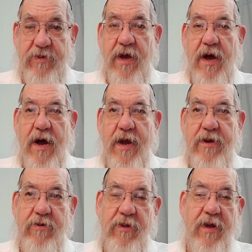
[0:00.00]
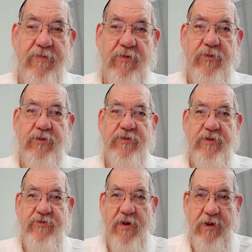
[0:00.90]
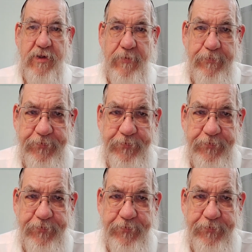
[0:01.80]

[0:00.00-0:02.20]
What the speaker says: the higher level, which is the trunk.